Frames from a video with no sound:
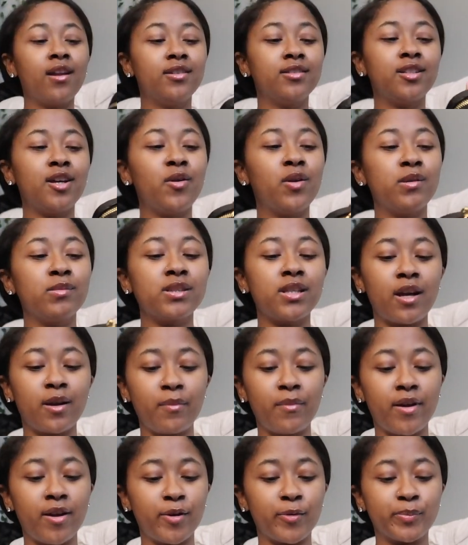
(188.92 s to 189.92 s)
don't know what I'm talking
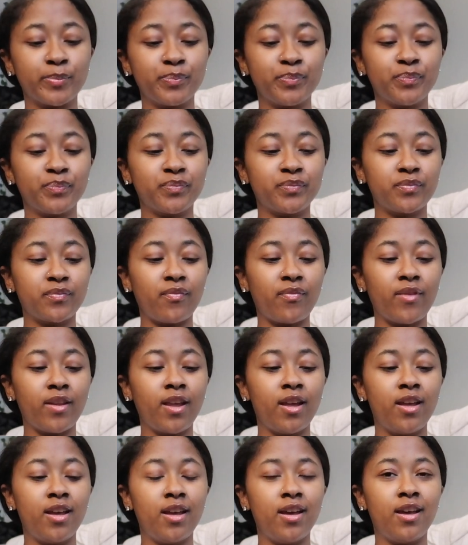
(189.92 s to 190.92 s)
about.
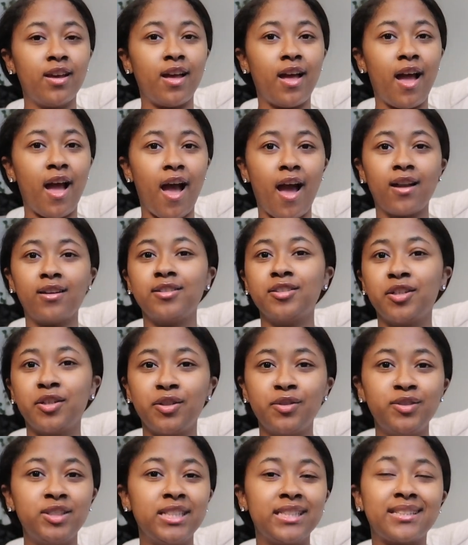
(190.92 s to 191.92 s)
I don't know,
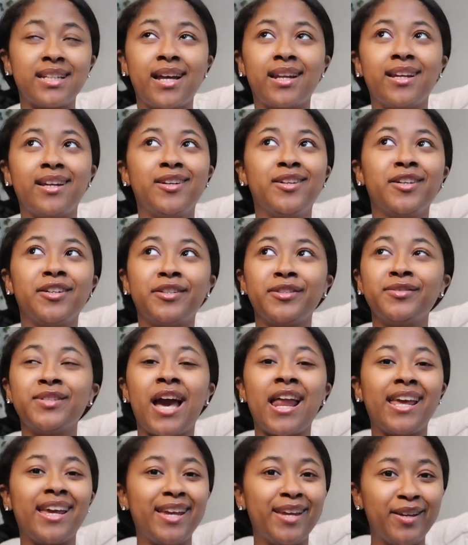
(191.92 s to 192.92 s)
you just not that girl. You're
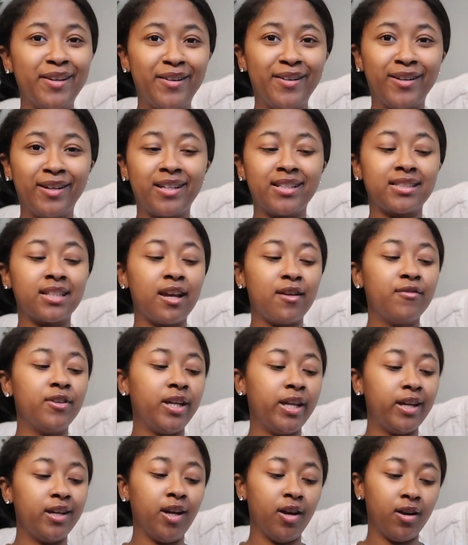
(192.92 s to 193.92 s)
not an it girl, because every
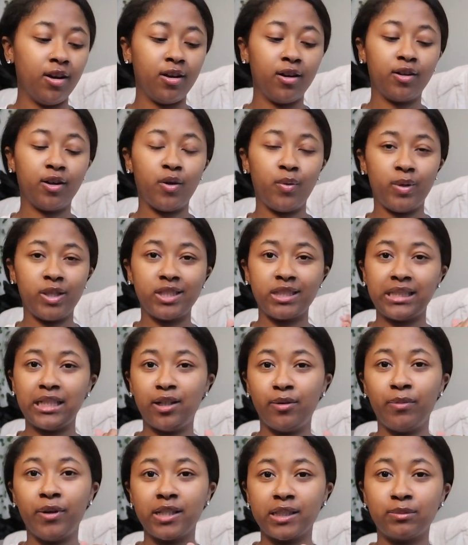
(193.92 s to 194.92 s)
it girl gonna know what
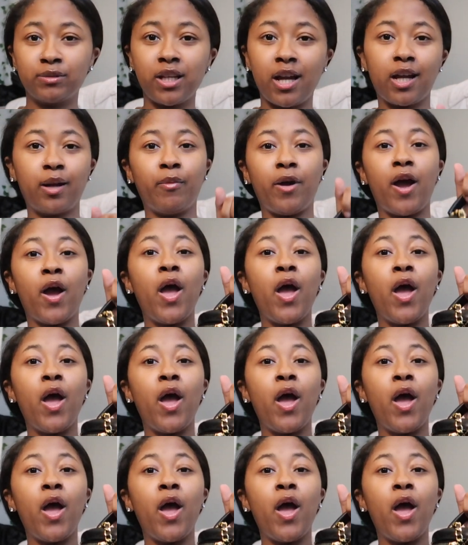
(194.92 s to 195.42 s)
Chanel person I'm talking about.